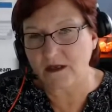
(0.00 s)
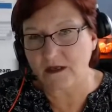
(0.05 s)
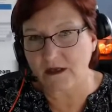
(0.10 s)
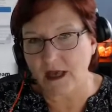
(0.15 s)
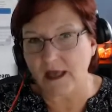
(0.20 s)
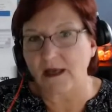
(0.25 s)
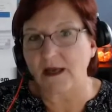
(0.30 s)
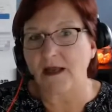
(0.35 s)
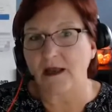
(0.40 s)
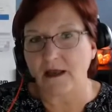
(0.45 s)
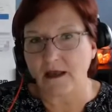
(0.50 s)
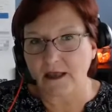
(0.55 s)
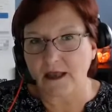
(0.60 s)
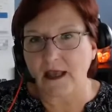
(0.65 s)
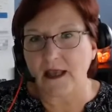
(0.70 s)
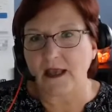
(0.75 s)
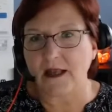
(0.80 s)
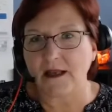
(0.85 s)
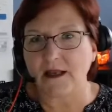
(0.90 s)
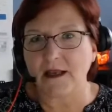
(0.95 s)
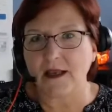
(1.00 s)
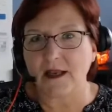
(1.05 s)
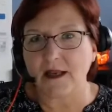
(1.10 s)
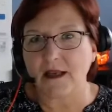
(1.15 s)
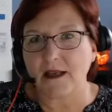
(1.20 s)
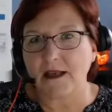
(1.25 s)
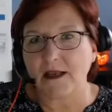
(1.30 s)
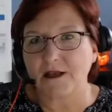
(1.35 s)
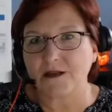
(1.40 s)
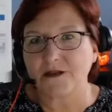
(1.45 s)
kind of, again,
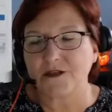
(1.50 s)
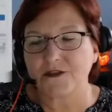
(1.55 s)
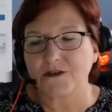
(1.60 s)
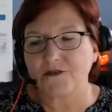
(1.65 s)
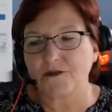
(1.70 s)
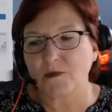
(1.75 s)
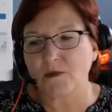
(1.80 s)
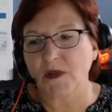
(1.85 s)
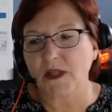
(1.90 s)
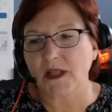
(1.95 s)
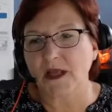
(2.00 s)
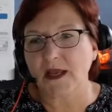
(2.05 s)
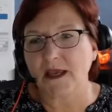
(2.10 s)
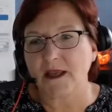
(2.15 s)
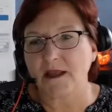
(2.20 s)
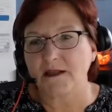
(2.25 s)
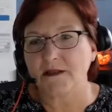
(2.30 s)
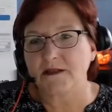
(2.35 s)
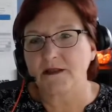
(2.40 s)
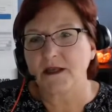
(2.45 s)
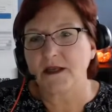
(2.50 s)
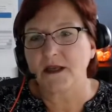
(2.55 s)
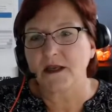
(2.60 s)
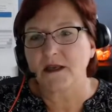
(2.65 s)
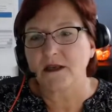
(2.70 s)
getting answers from clients.